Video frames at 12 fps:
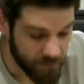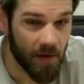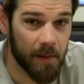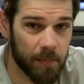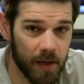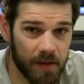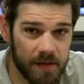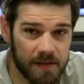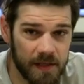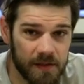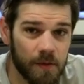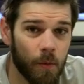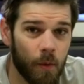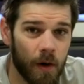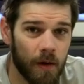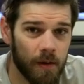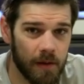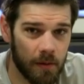If I plug this into a
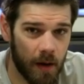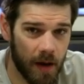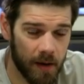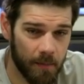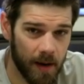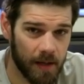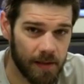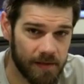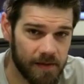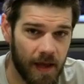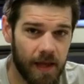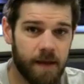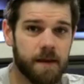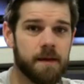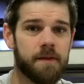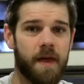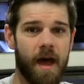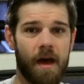wall, it'll automatically take
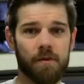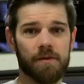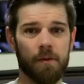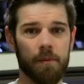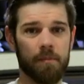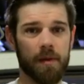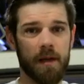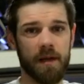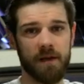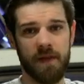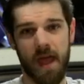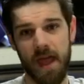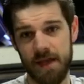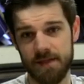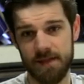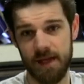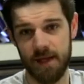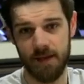the household plug, the
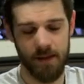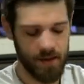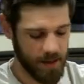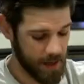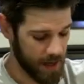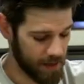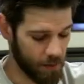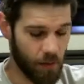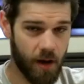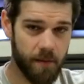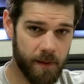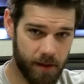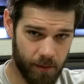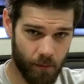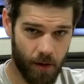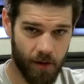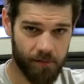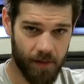AC, and it'll automatically
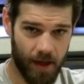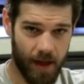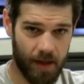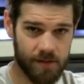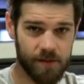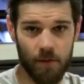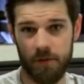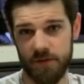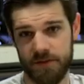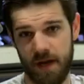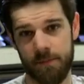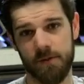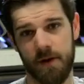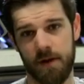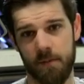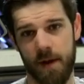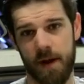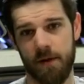run off of that. So it'll stop draining
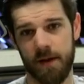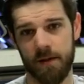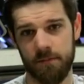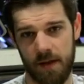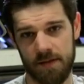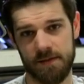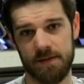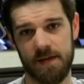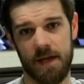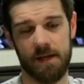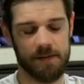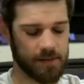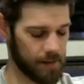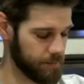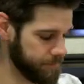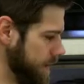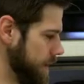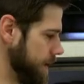your battery instantaneously.